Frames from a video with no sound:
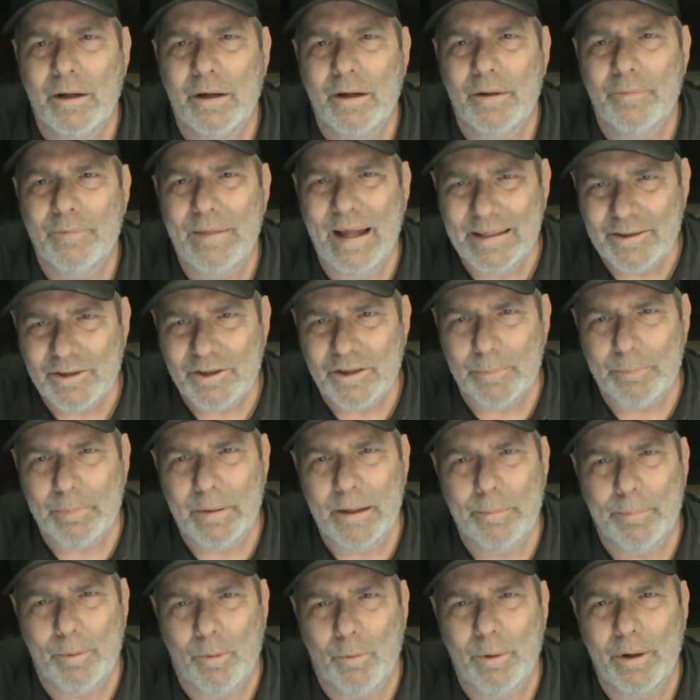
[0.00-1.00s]
That's the
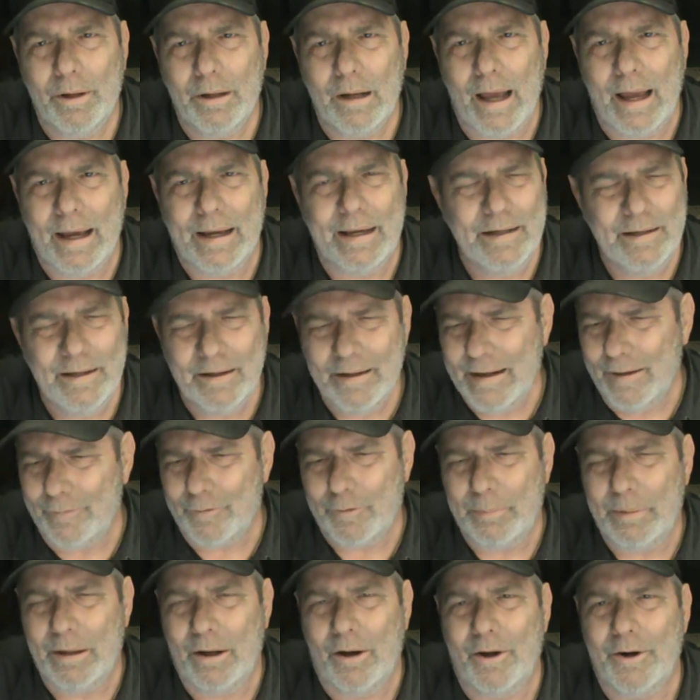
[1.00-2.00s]
people we like. It didn't have
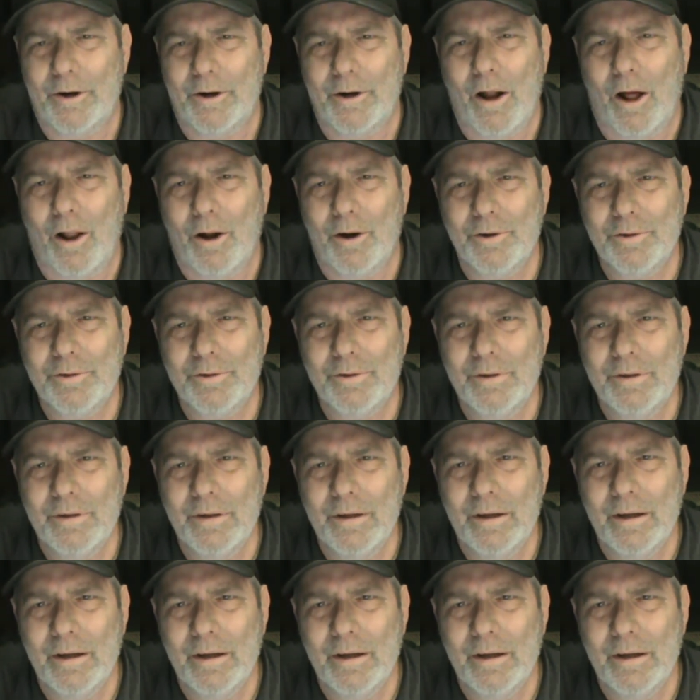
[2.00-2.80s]
to be $100,